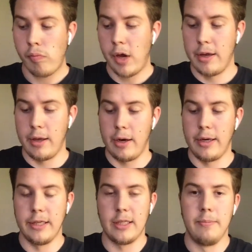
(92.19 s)
And then it
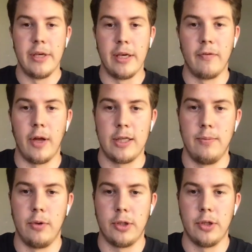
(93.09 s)
needs to be
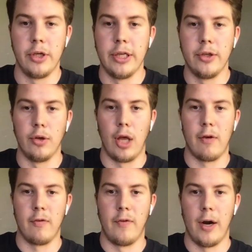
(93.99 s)
flexible, so you need to allow
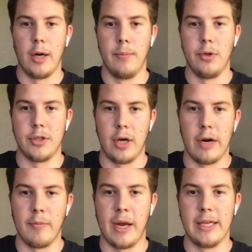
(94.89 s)
for variables. Not
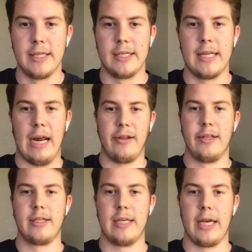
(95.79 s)
everybody is exactly the
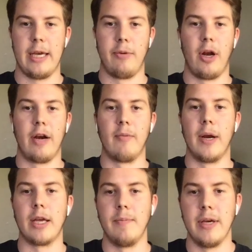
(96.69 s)
same. Not
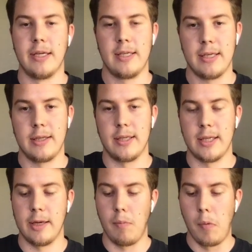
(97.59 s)
everybody can be assessed the
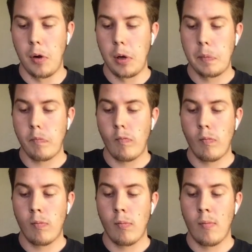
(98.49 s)
same.
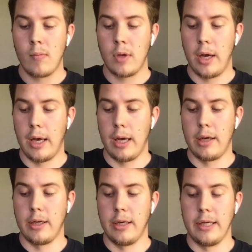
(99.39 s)

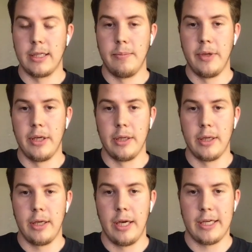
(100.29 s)
And it needs to be
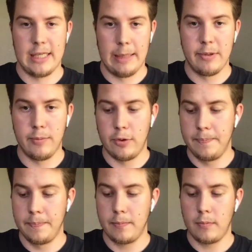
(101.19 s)
acceptable.
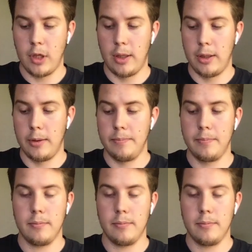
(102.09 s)
Um,